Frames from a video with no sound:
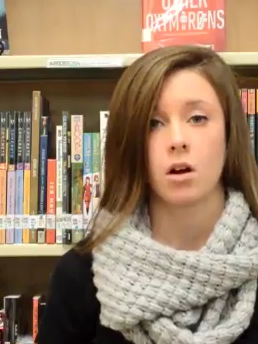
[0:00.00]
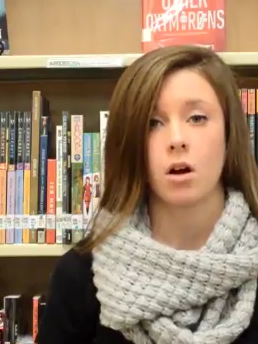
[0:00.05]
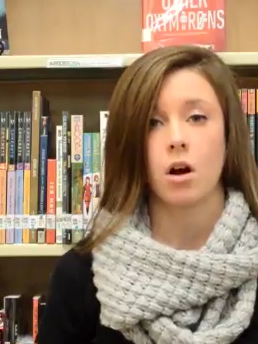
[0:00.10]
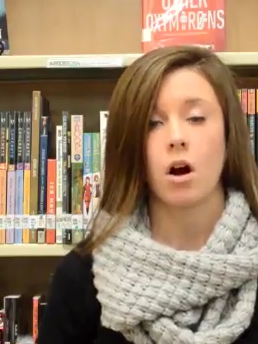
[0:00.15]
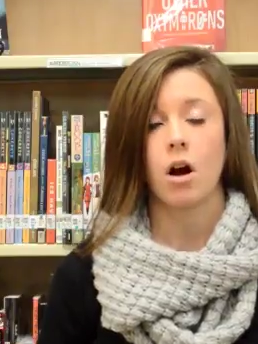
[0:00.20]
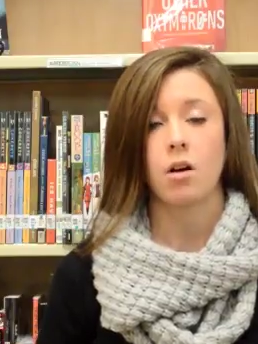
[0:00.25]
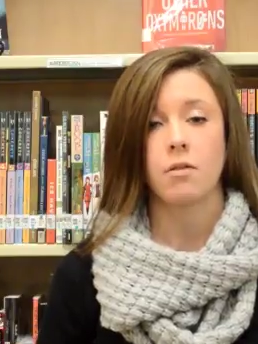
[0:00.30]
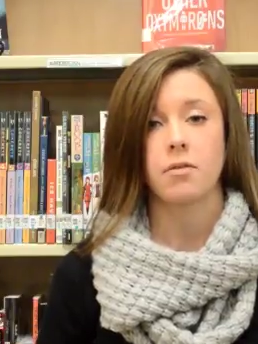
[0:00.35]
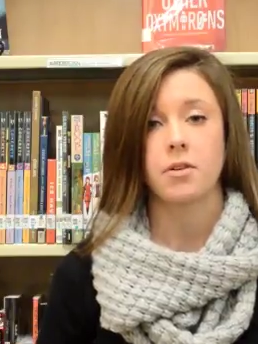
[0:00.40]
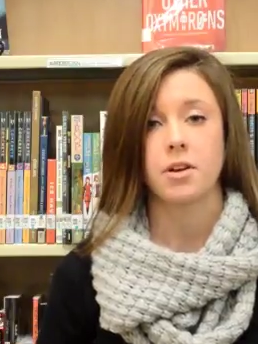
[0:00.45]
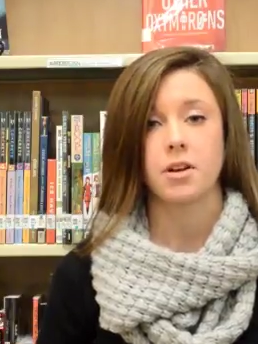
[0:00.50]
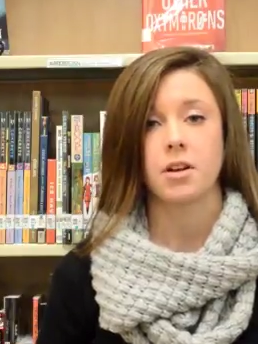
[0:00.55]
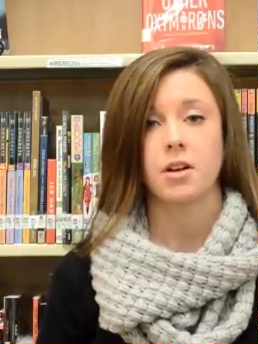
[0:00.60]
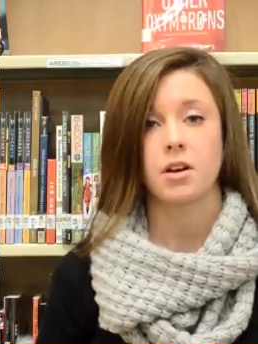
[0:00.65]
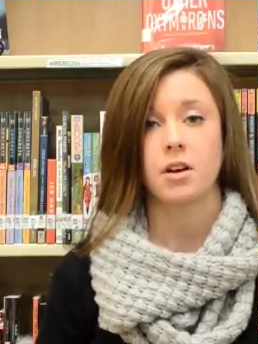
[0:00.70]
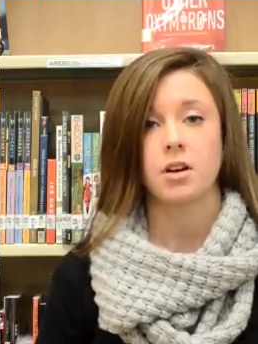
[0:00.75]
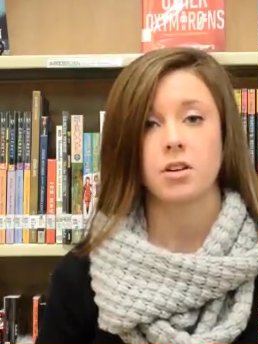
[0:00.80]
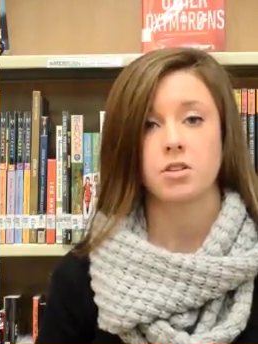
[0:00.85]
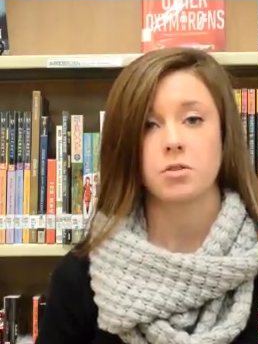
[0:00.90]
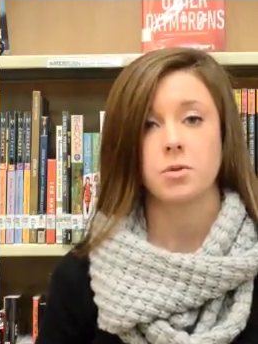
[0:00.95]

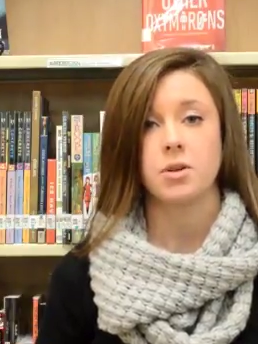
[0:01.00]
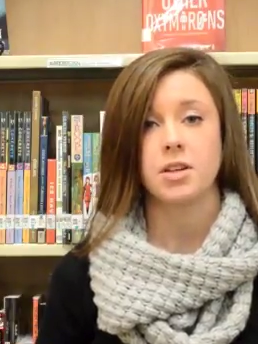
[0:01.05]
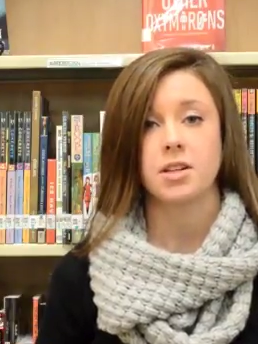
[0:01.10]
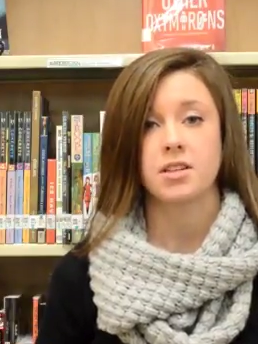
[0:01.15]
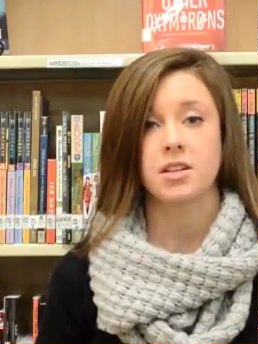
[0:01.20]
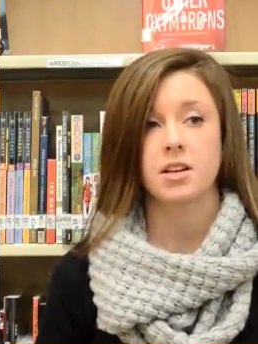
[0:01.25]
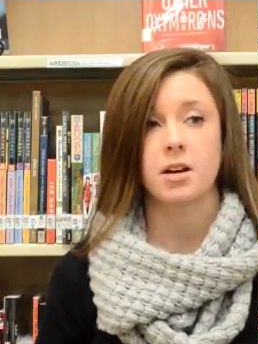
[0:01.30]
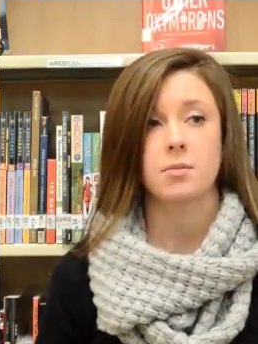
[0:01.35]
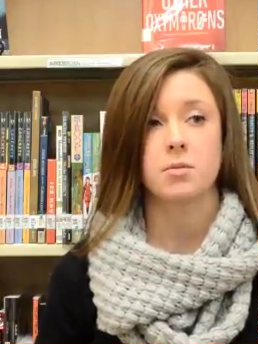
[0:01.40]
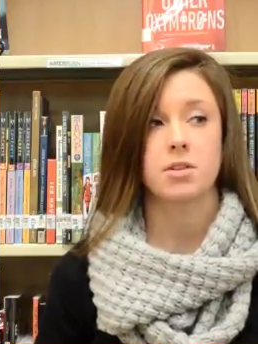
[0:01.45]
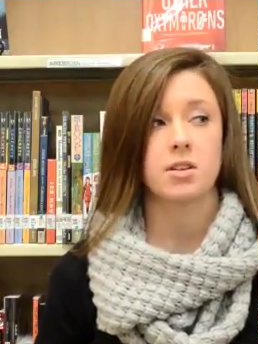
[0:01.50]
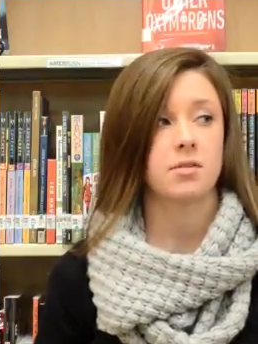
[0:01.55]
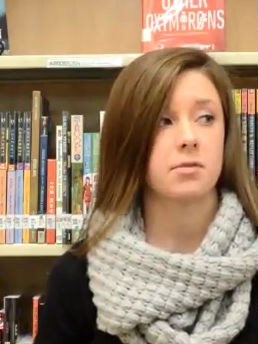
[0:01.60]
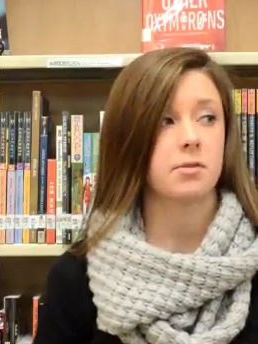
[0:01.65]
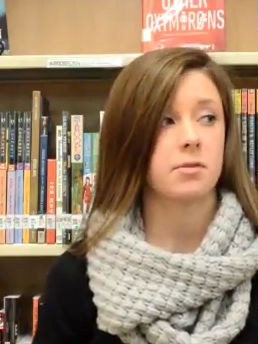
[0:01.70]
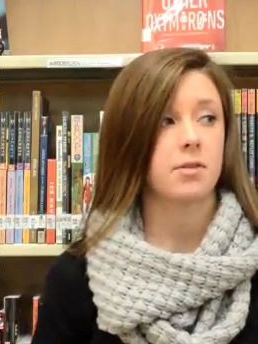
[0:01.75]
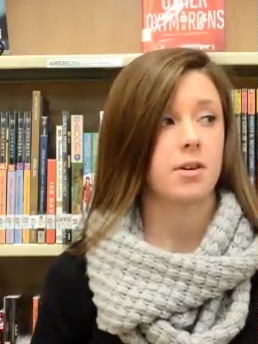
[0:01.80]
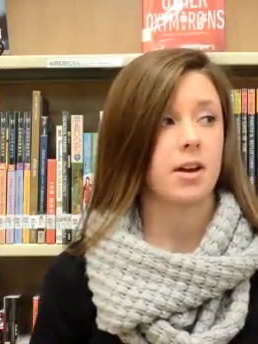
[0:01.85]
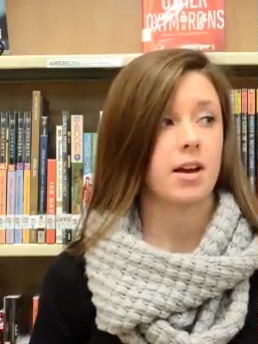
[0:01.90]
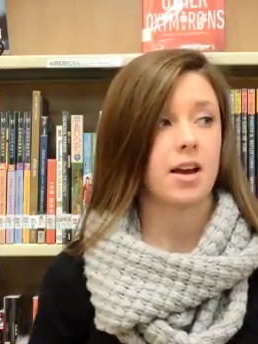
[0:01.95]
Often, a sweetness comes
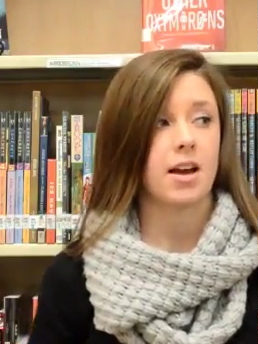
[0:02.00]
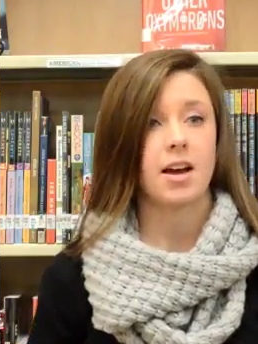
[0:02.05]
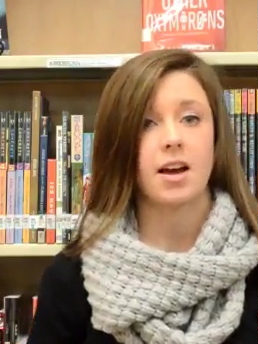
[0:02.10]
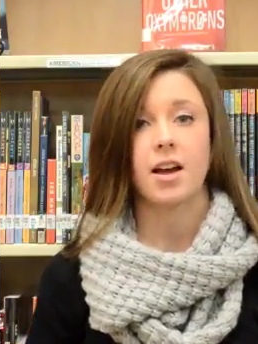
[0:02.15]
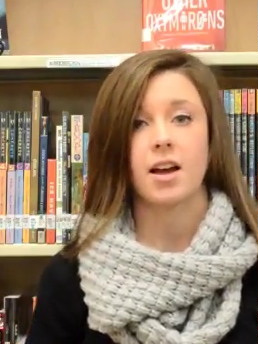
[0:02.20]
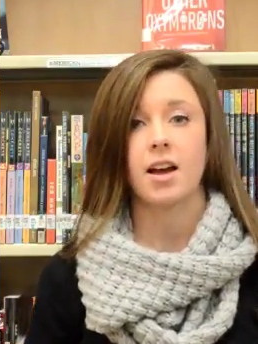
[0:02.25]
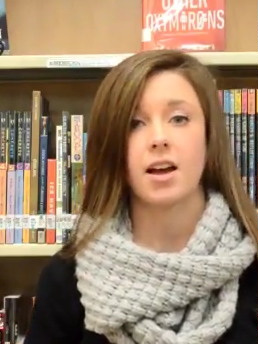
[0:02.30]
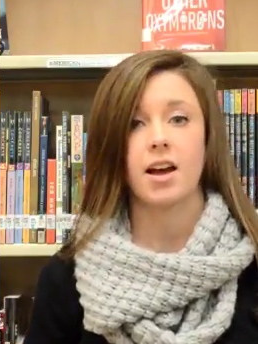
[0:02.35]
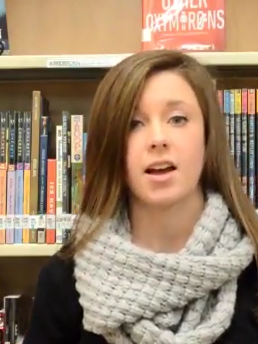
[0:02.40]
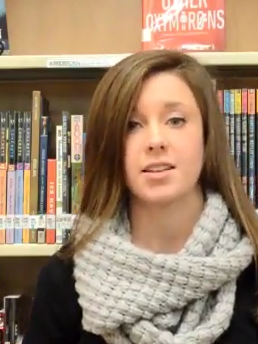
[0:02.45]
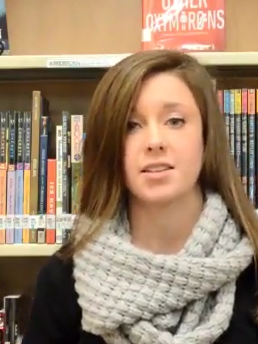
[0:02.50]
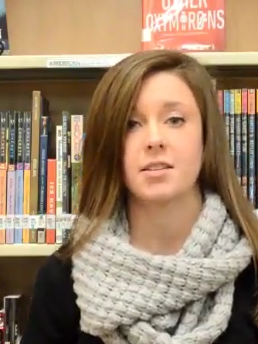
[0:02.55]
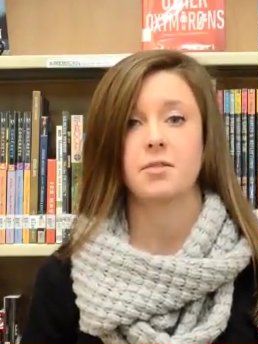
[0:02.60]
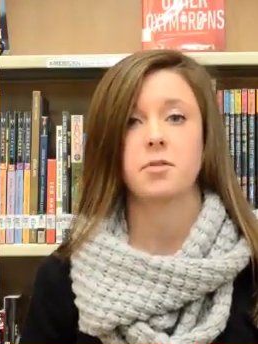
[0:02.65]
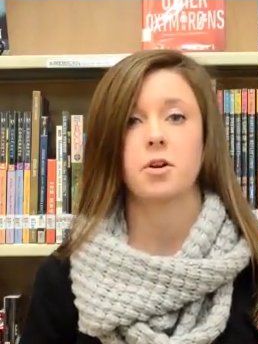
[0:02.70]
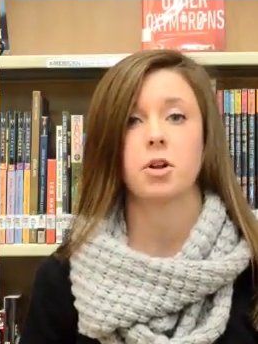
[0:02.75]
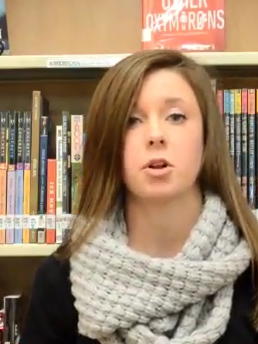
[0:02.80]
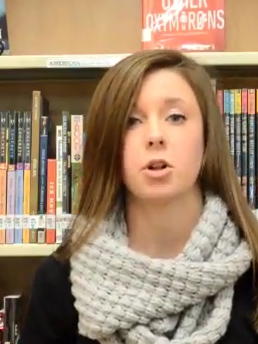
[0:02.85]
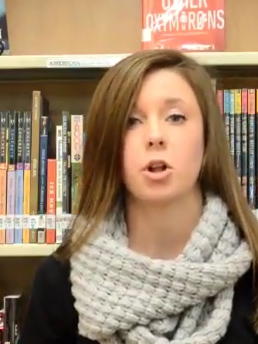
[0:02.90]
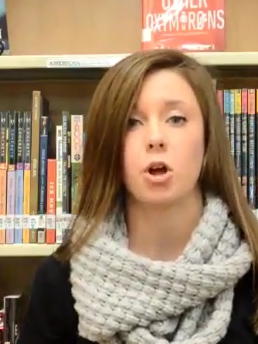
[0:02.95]
if, as
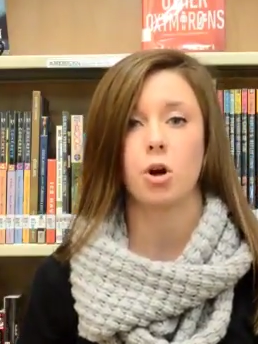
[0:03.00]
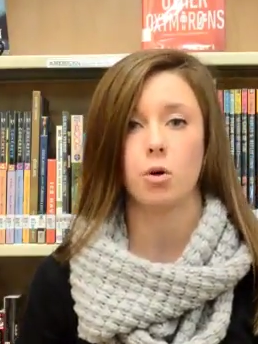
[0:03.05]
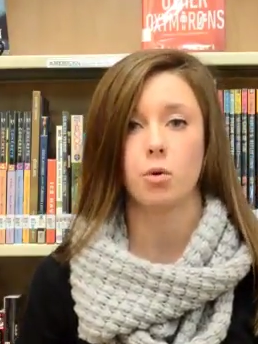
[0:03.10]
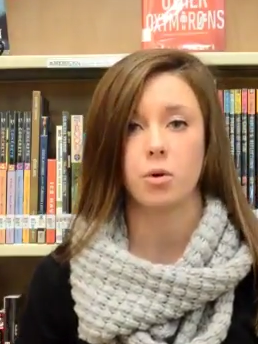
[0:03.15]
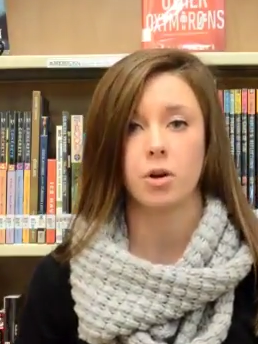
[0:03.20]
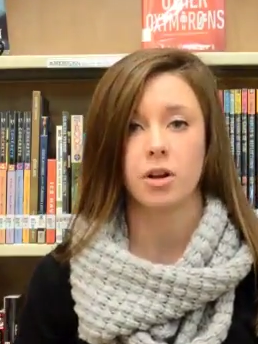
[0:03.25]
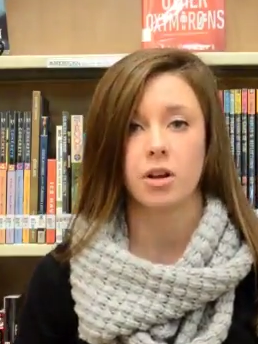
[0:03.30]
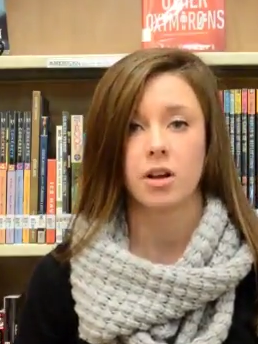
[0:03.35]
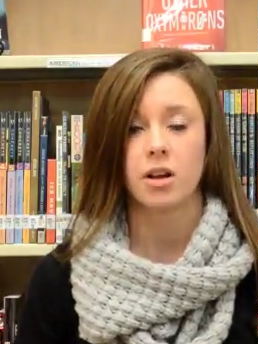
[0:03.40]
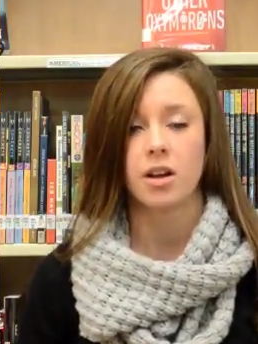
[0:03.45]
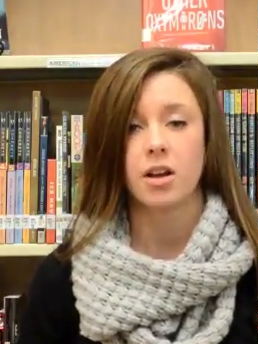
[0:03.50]
if on loan,